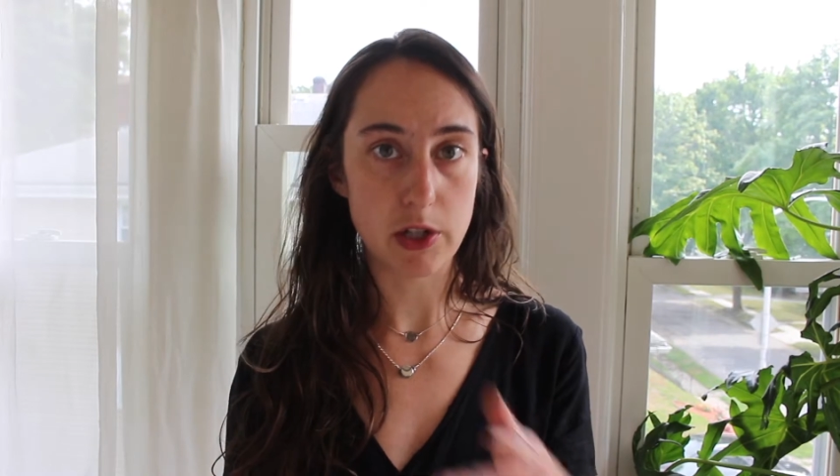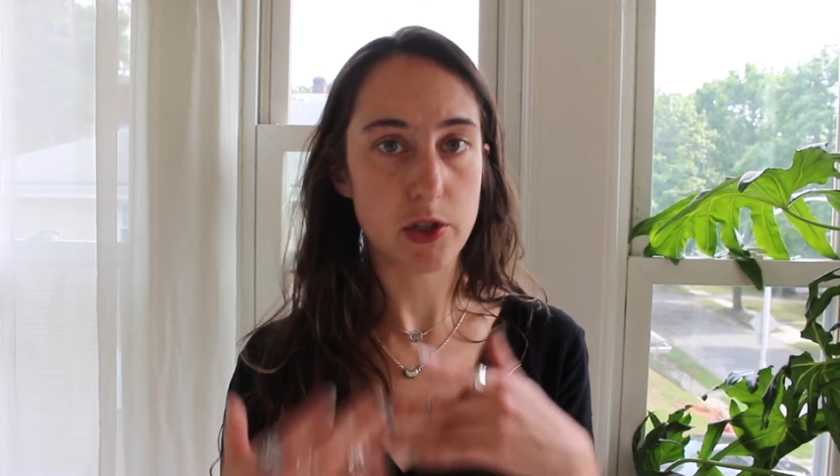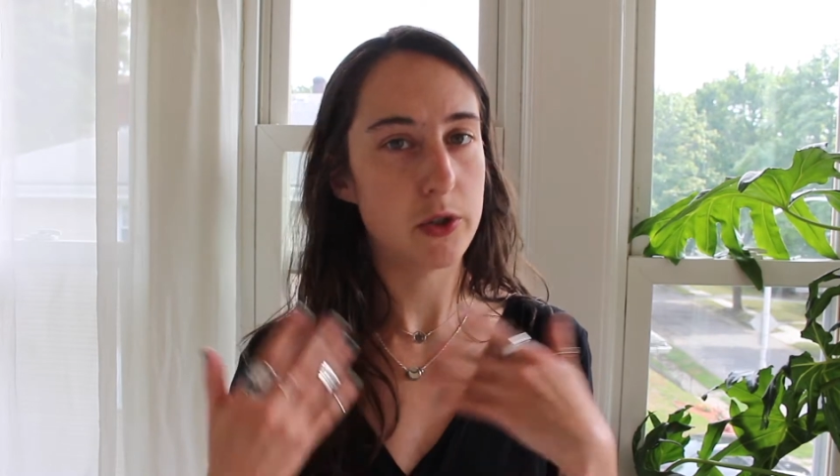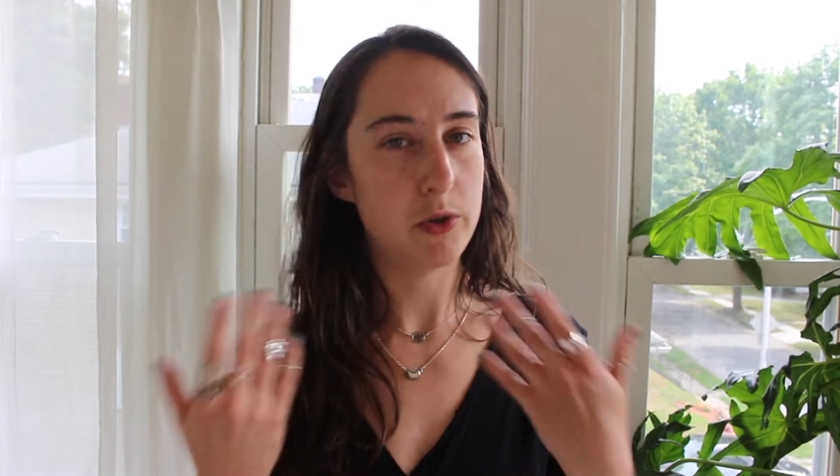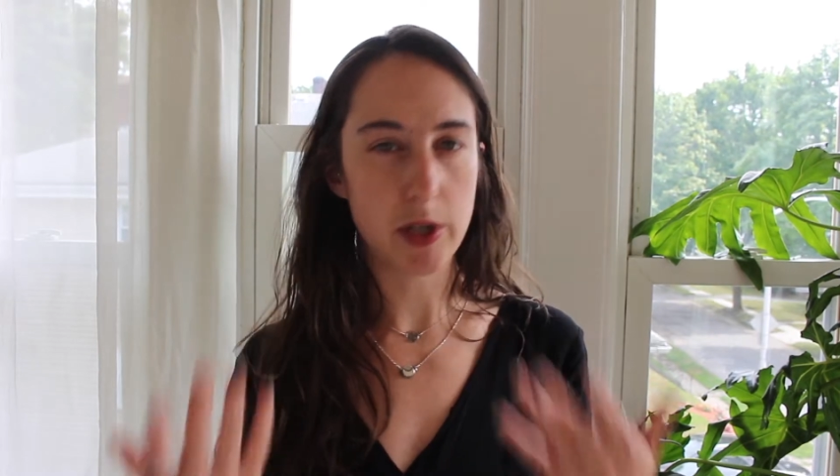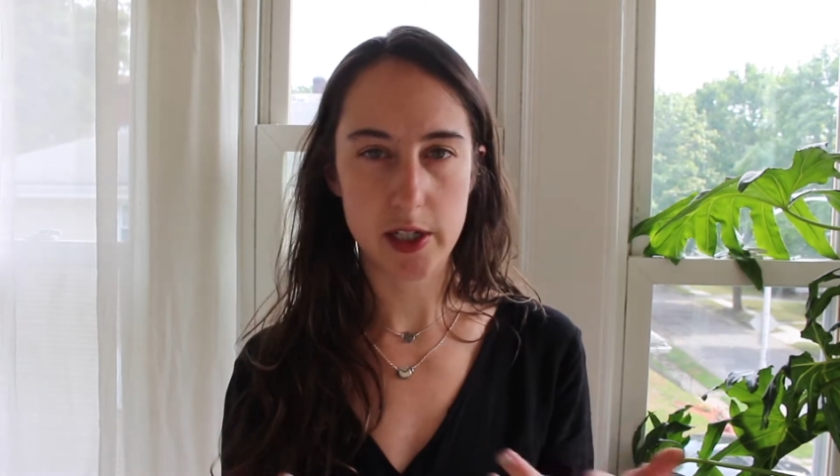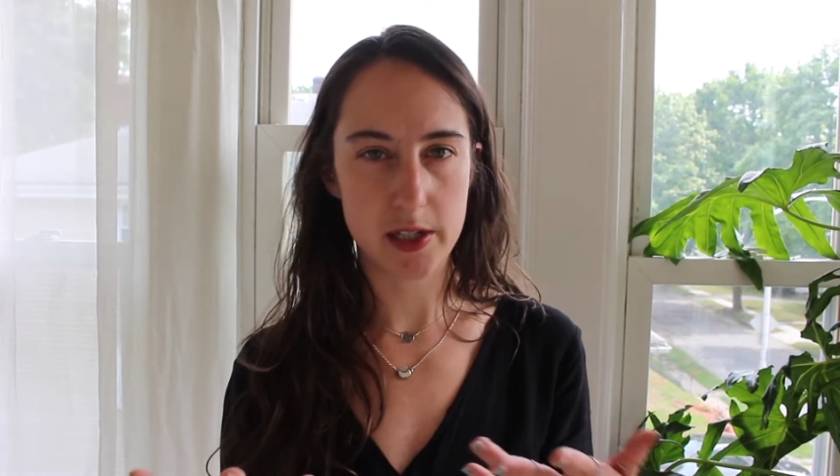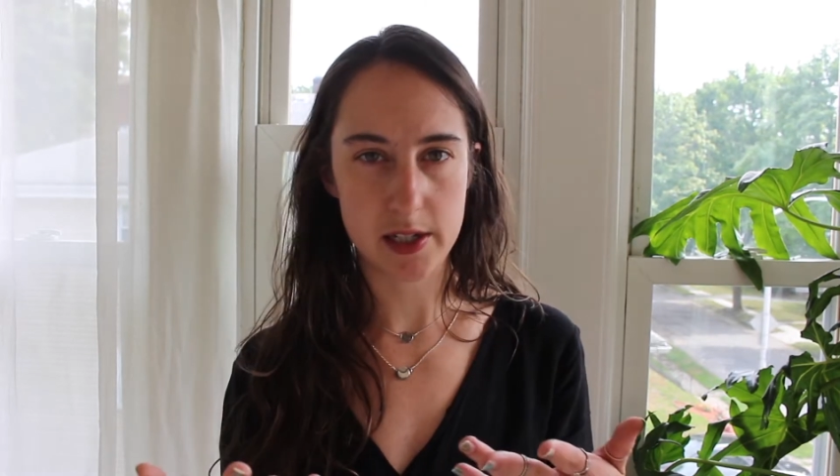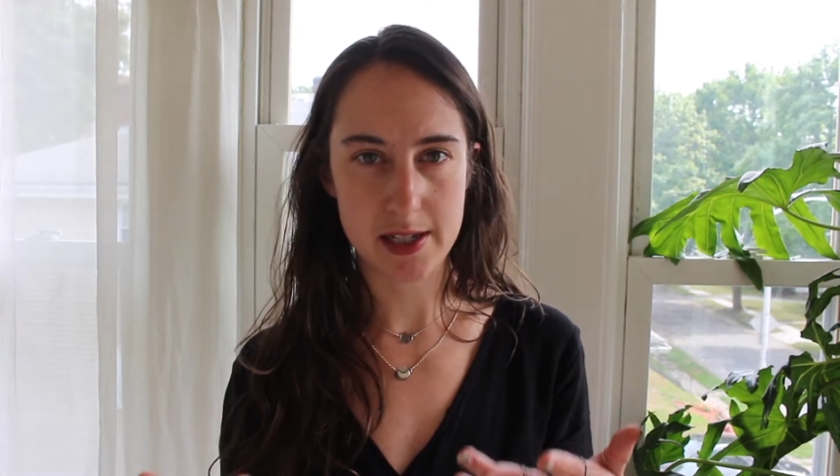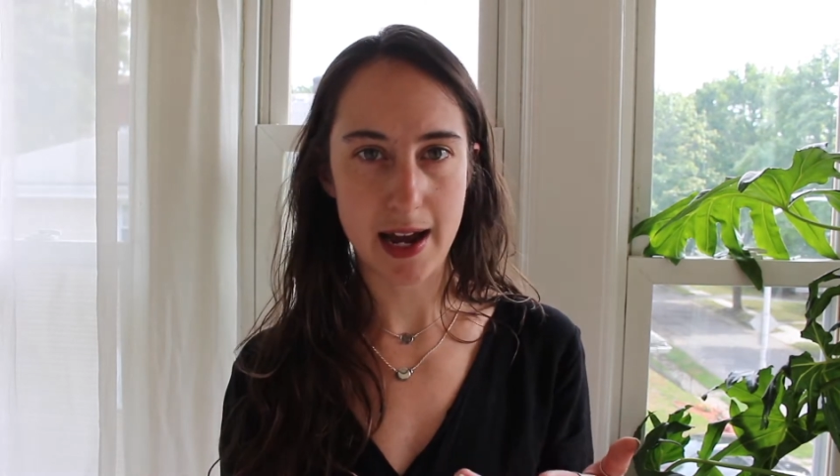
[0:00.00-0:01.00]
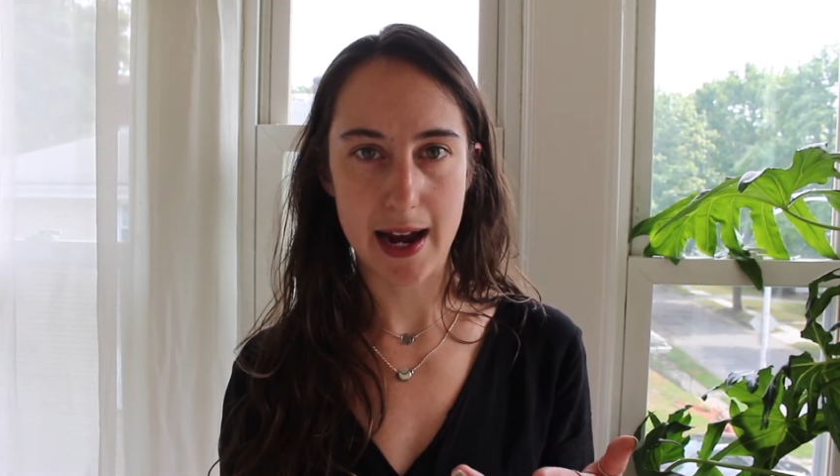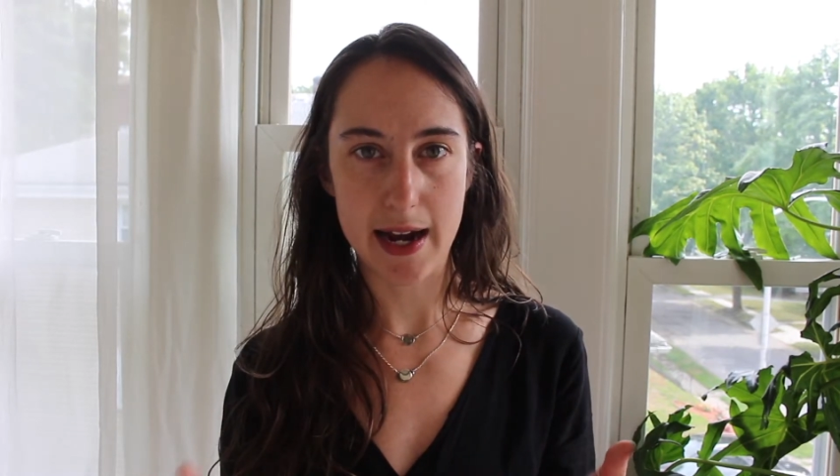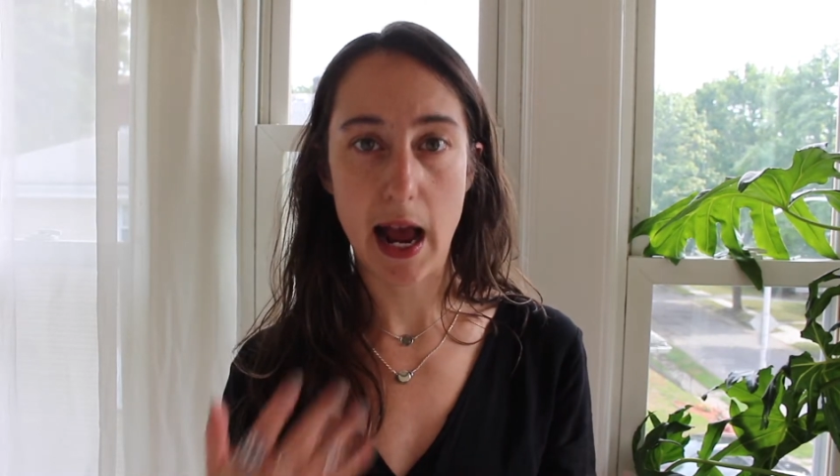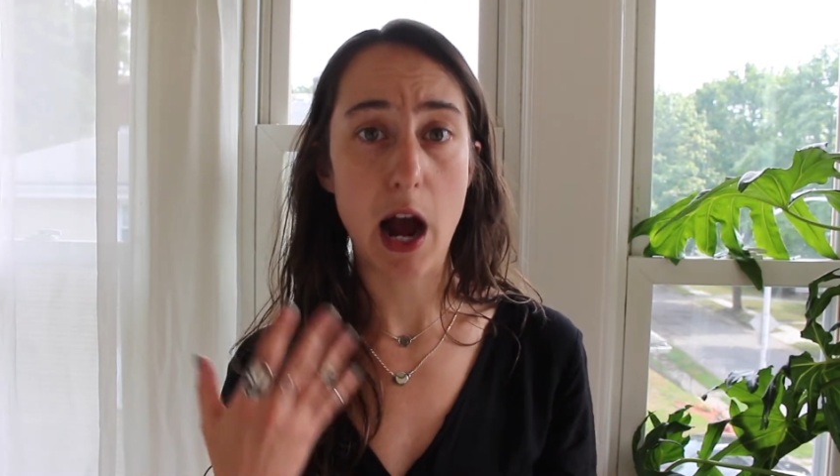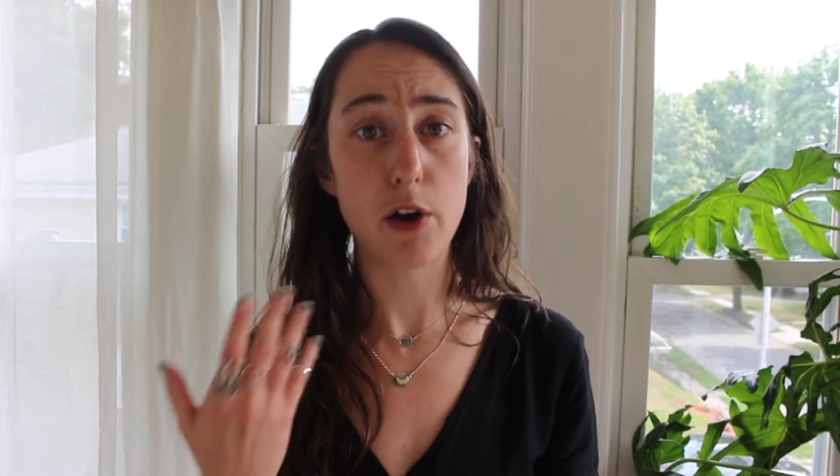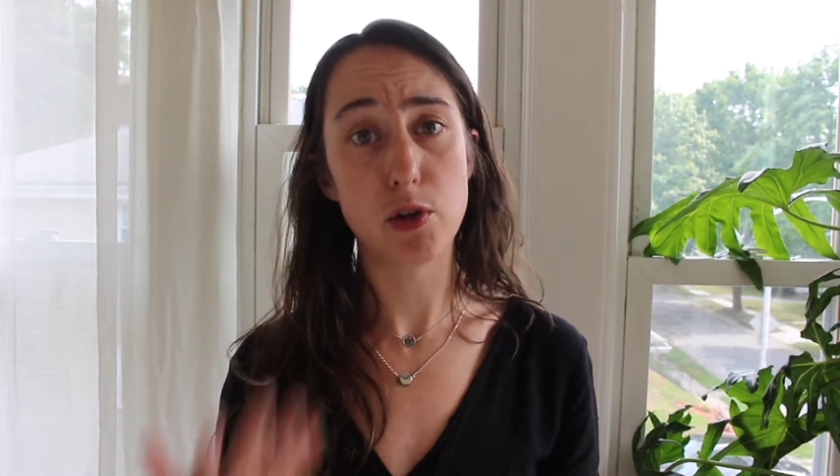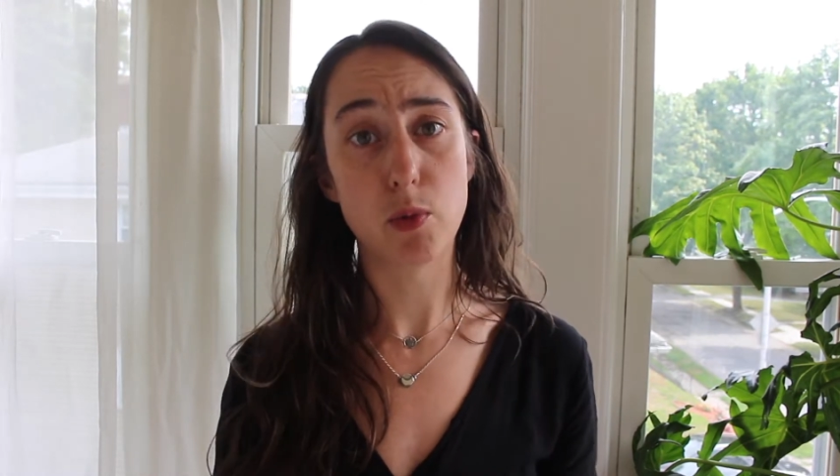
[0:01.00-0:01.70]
so you get to decide how you